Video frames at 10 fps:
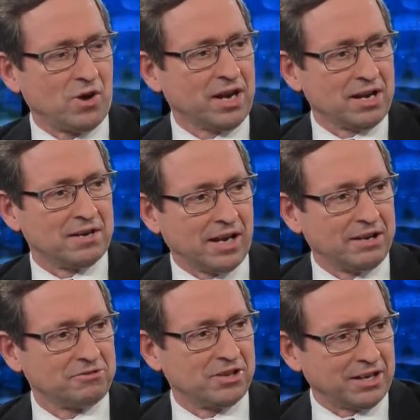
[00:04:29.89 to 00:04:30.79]

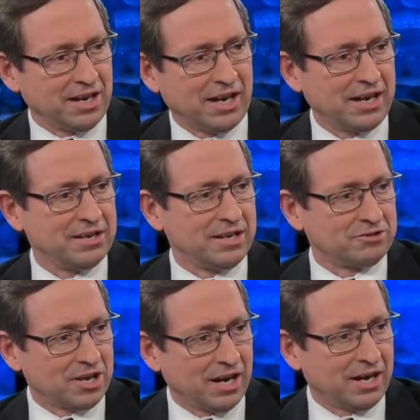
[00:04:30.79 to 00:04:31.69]
recognize that God
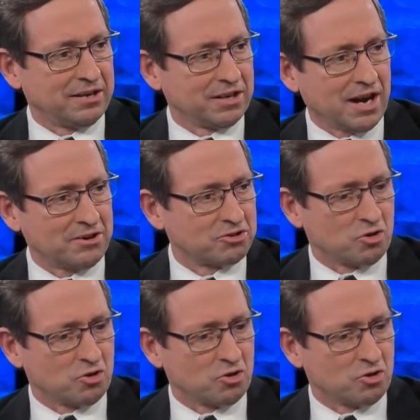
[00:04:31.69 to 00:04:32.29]
is God and God